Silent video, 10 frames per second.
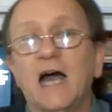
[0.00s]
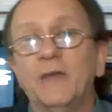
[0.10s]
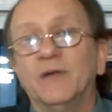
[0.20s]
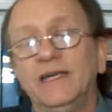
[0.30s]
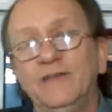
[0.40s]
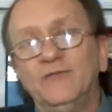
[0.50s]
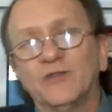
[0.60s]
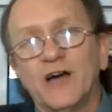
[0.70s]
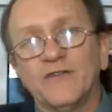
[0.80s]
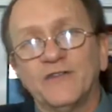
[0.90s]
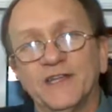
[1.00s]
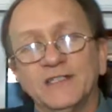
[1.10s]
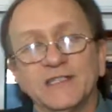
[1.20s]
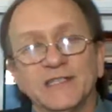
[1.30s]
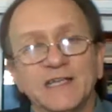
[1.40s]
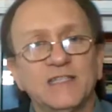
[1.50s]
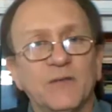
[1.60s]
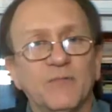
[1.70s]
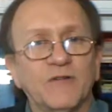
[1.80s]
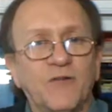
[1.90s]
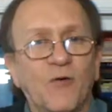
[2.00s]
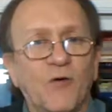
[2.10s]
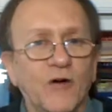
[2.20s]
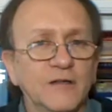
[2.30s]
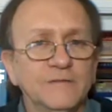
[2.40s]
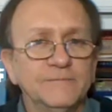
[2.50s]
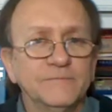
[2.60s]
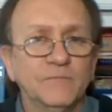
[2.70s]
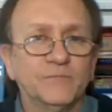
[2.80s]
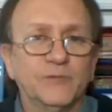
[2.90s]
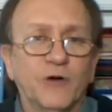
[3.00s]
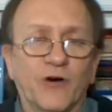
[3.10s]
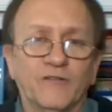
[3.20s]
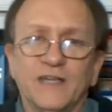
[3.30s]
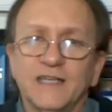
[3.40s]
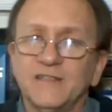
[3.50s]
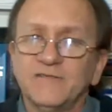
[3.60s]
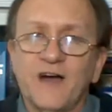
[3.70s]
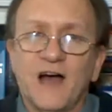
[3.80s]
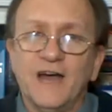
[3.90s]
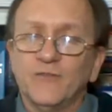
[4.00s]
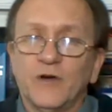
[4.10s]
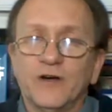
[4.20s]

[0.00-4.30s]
I believe we'll cover this in lesson number four, or lesson five.